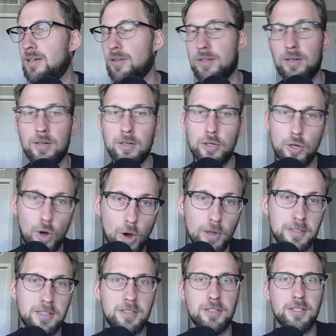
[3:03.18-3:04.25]
on a
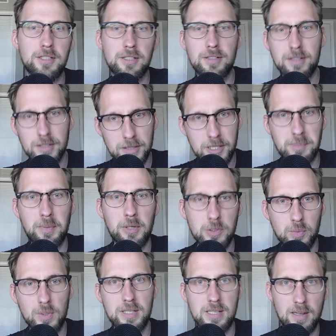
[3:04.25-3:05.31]
cot just to experience
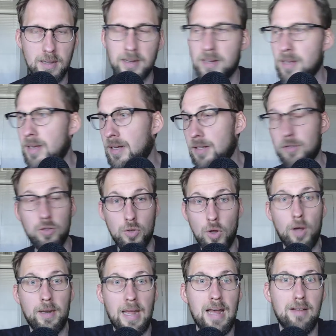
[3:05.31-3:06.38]
what it's like to
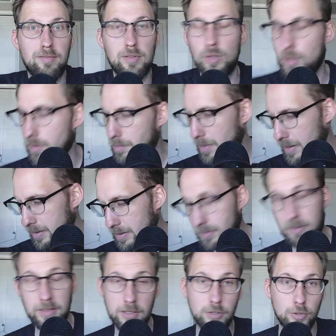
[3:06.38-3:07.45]
not have a lot of money.
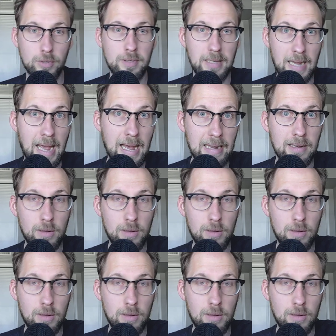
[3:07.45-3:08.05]
He certainly had a